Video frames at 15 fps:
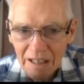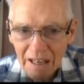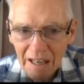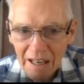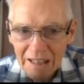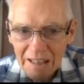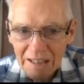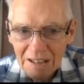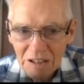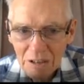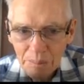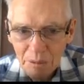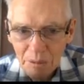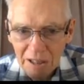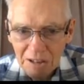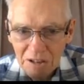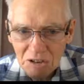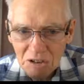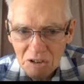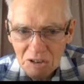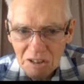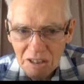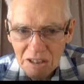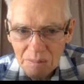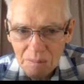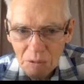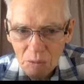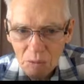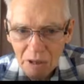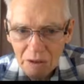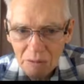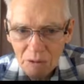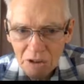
And there's a practice assessment 1.